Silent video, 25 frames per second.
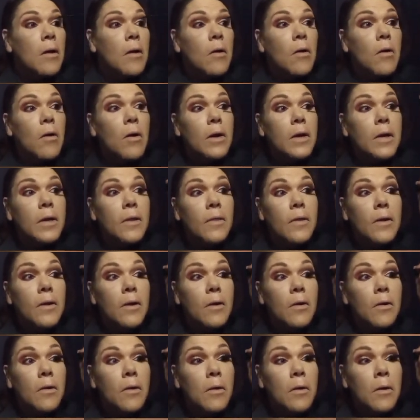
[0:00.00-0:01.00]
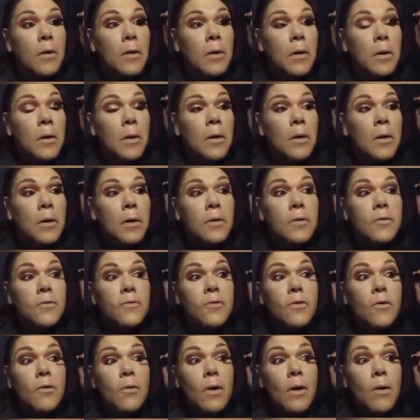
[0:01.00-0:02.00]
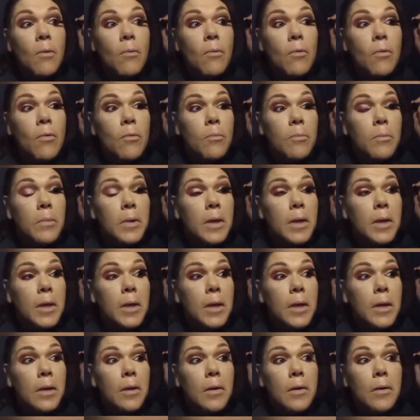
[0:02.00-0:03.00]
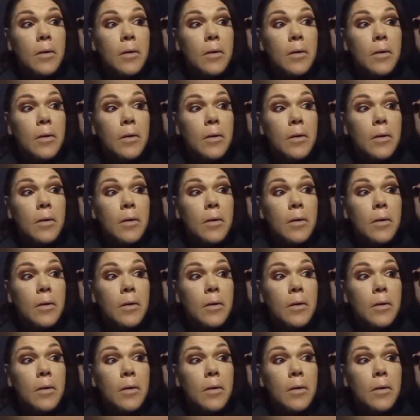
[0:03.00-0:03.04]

caught in there. So I won't be